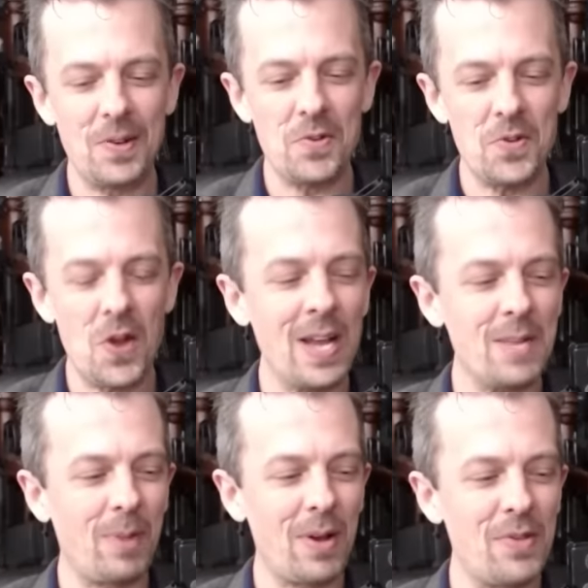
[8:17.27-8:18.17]
nine
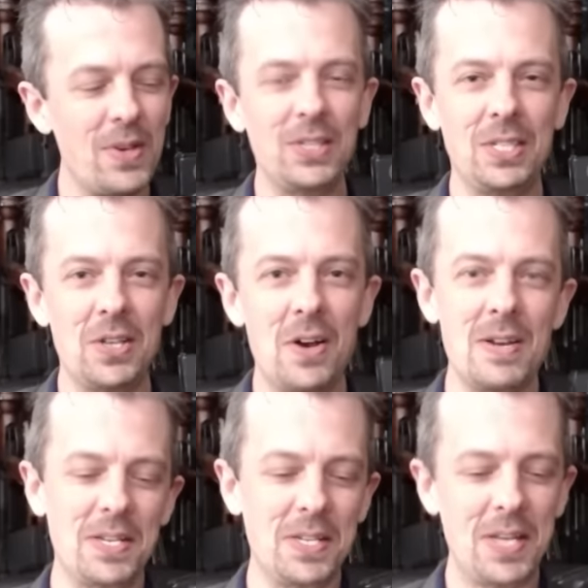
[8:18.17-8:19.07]
by
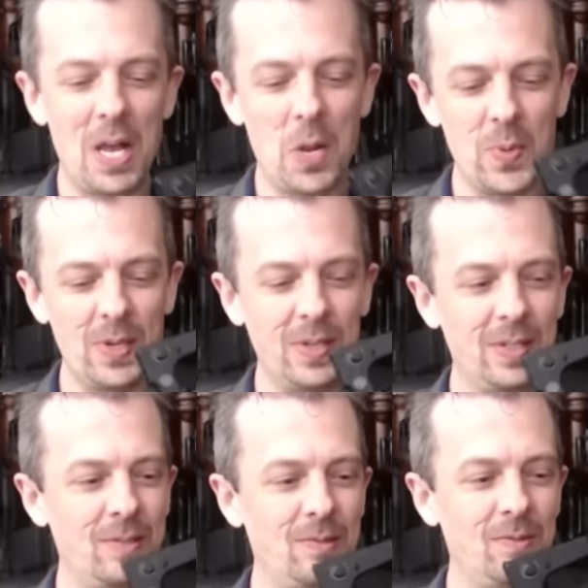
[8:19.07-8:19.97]
thirty-nine
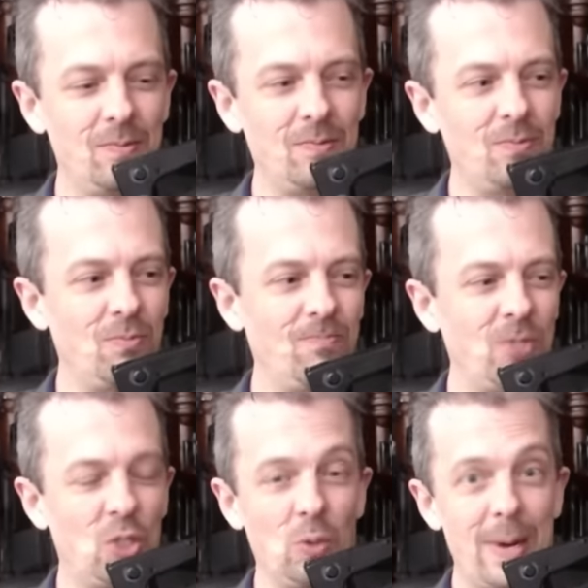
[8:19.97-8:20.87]
caliber
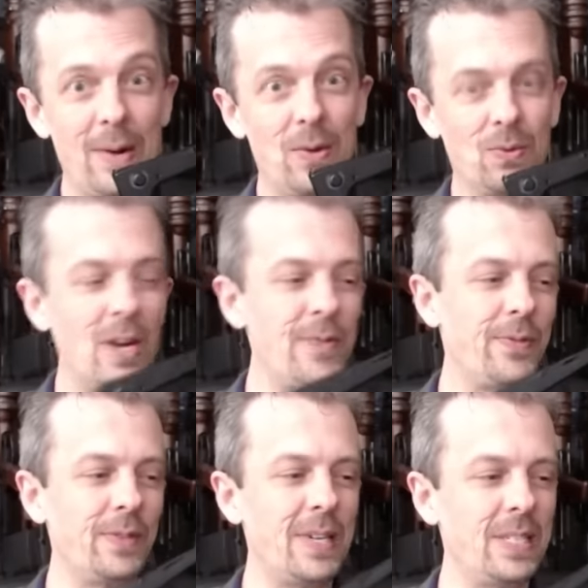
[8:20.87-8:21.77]
short barrel
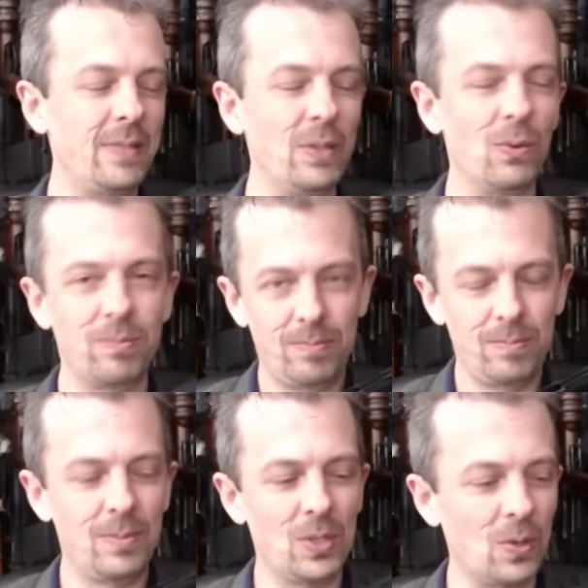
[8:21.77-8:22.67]
rifle, effectively, or
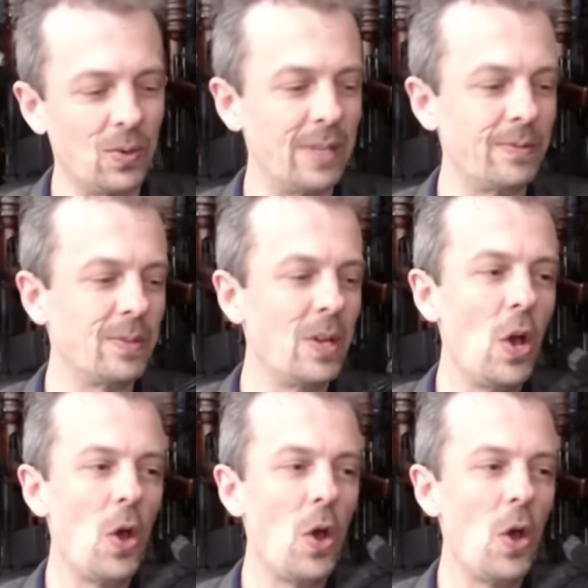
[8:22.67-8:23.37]
assault rifle,